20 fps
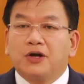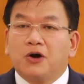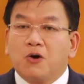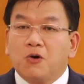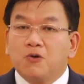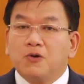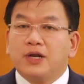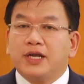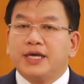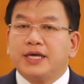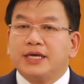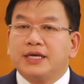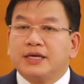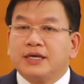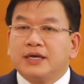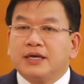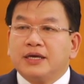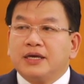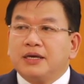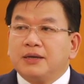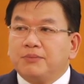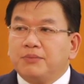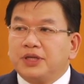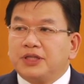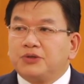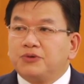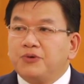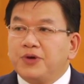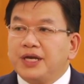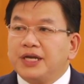only
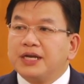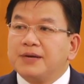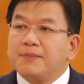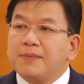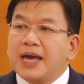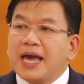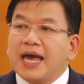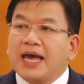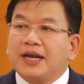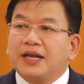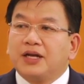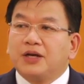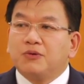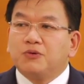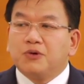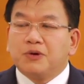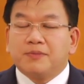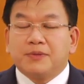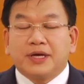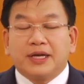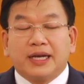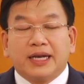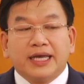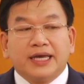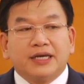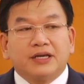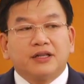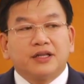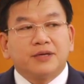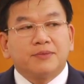between a man and a woman
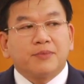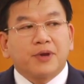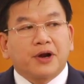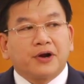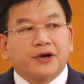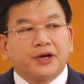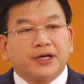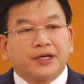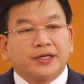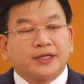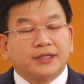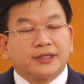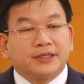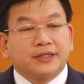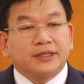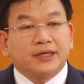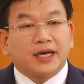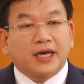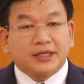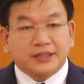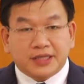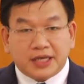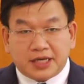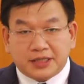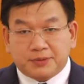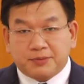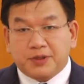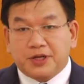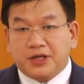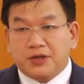legally married as
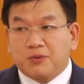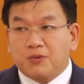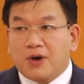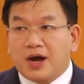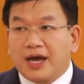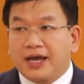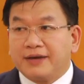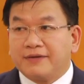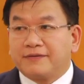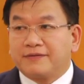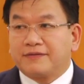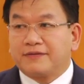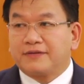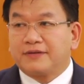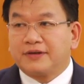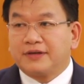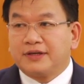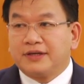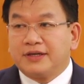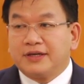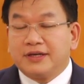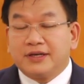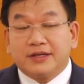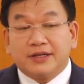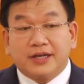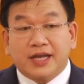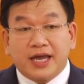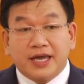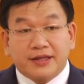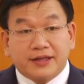husband and wife.
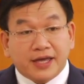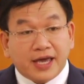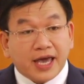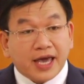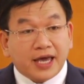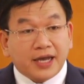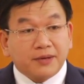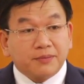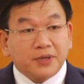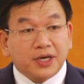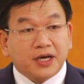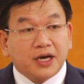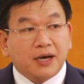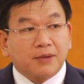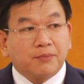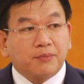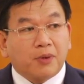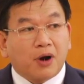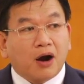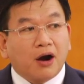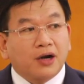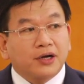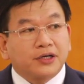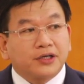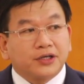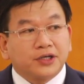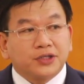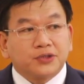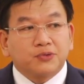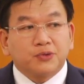They then become
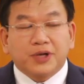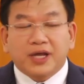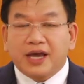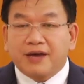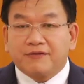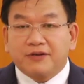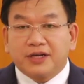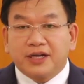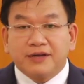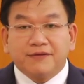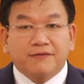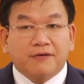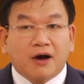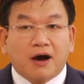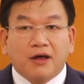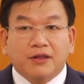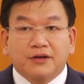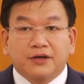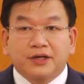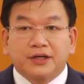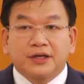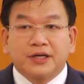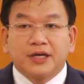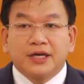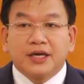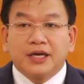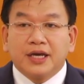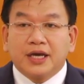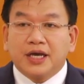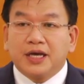partners with Heavenly Father
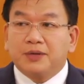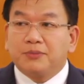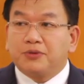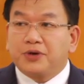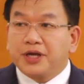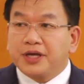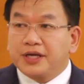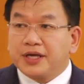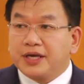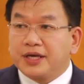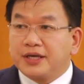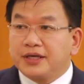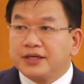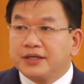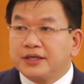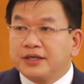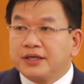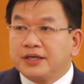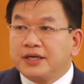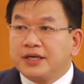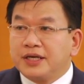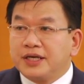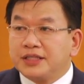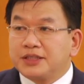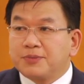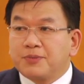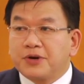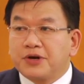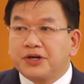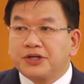in bringing His
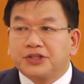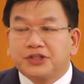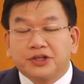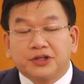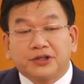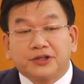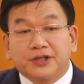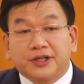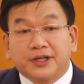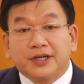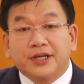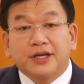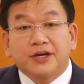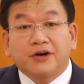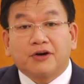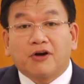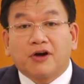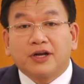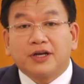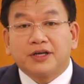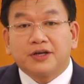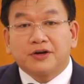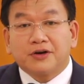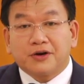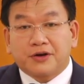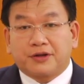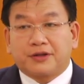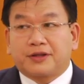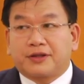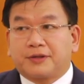Spirit children here on the
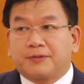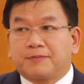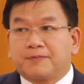earth.